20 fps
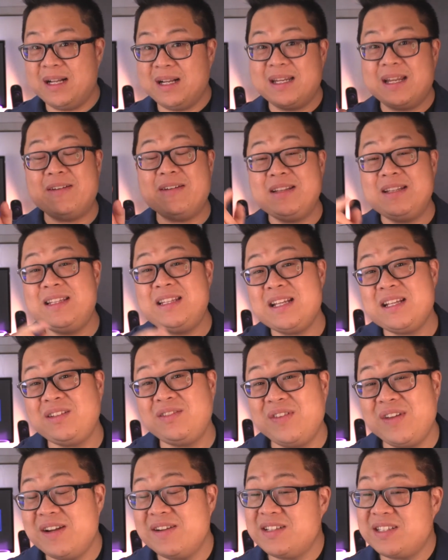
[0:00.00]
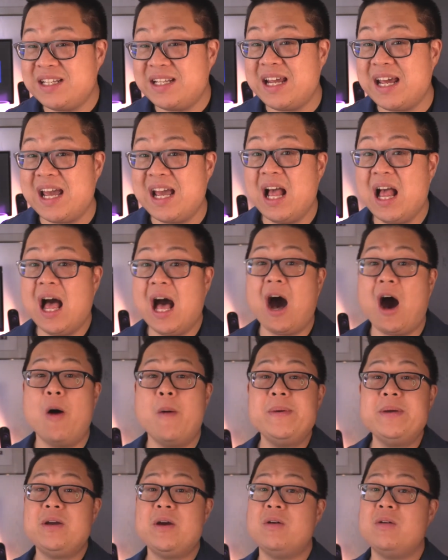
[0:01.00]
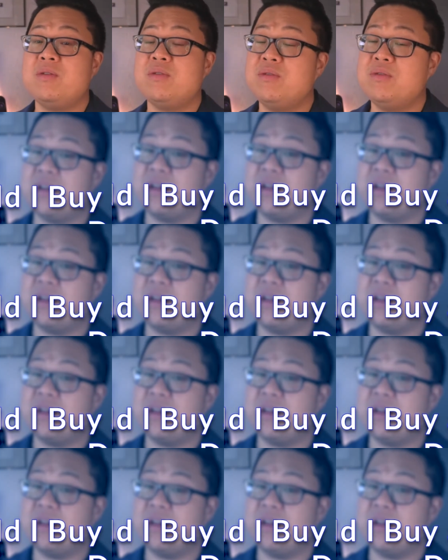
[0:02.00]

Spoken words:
Now, in this video today, I'll be going through the